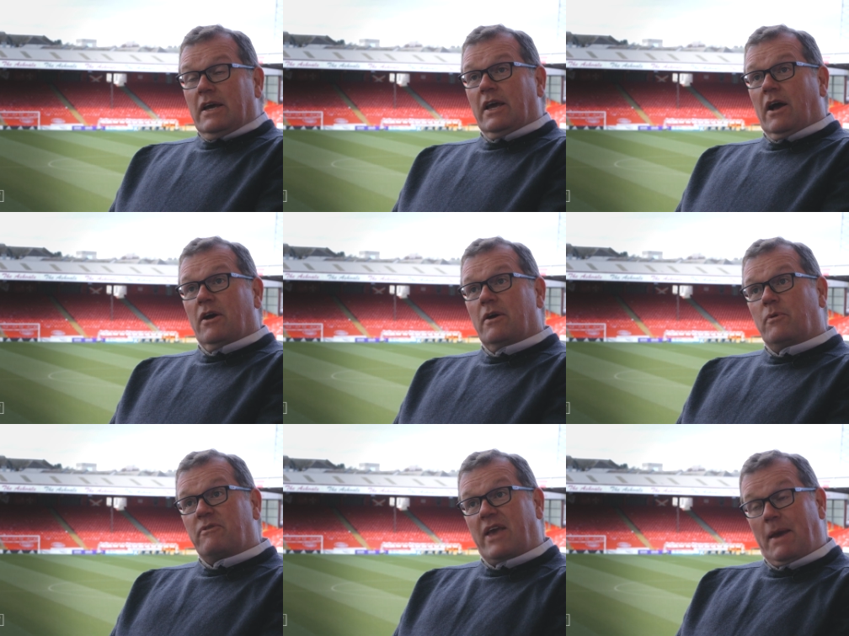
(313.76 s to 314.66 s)
yeah,
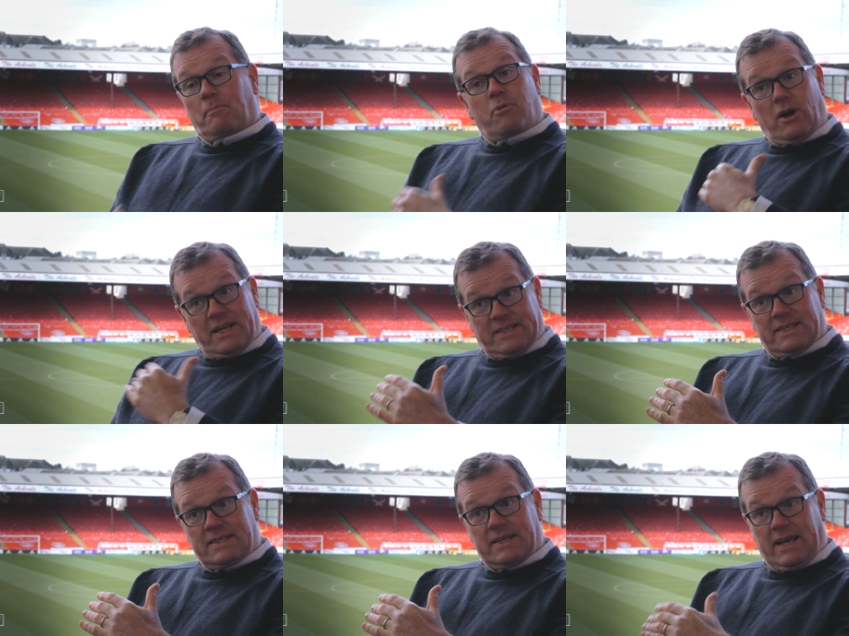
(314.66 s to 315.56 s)
we've kept
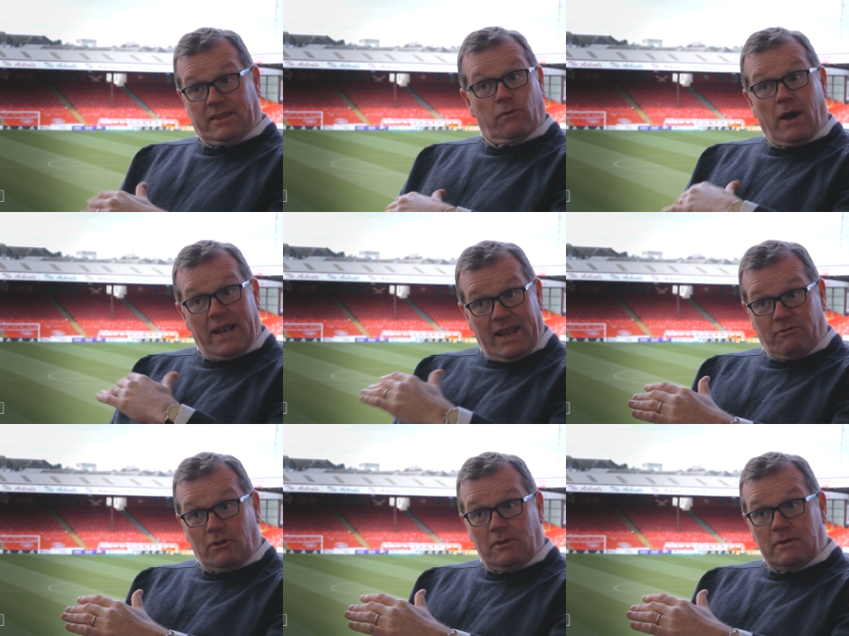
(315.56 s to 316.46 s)
prices at the right
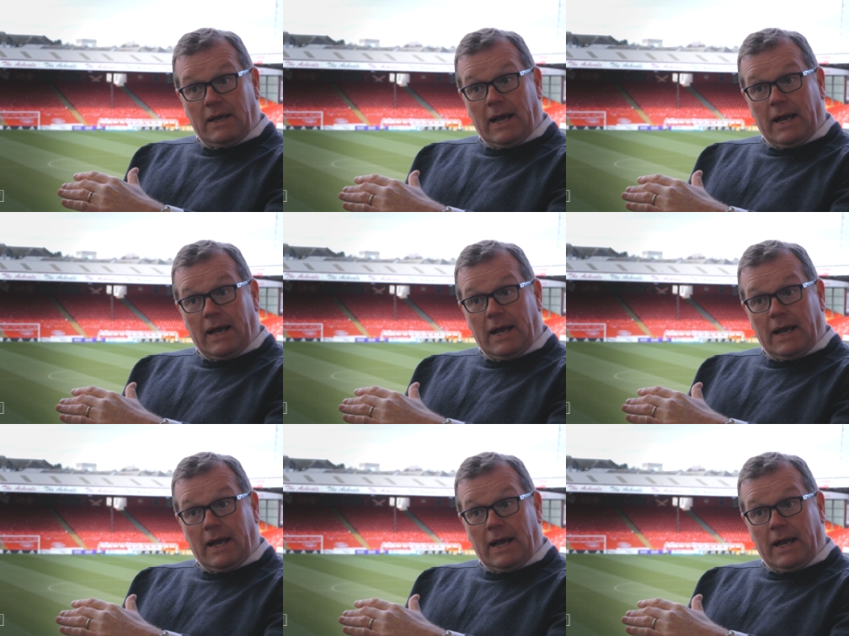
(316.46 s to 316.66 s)
level,